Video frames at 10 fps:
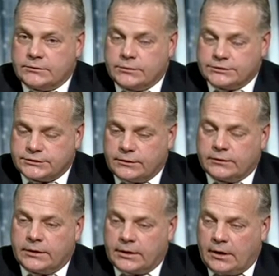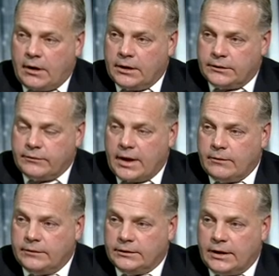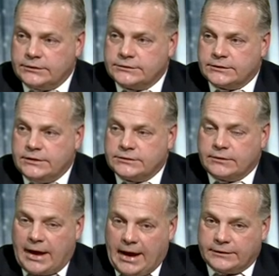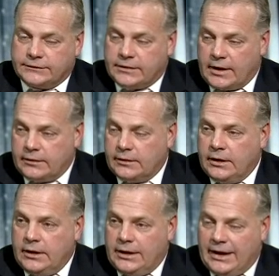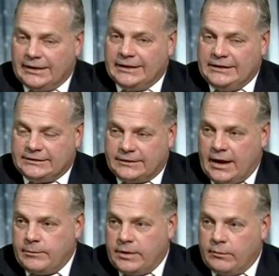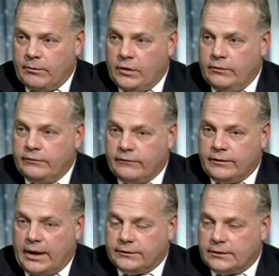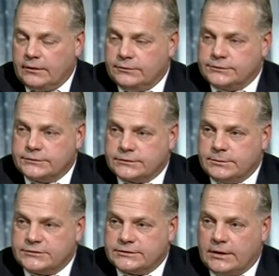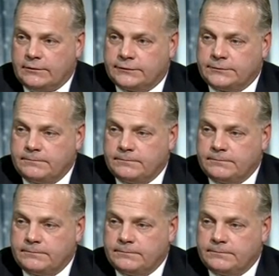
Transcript: We're certainly going to argue that with the legislature and ask that at least that be removed, if not the closures themselves.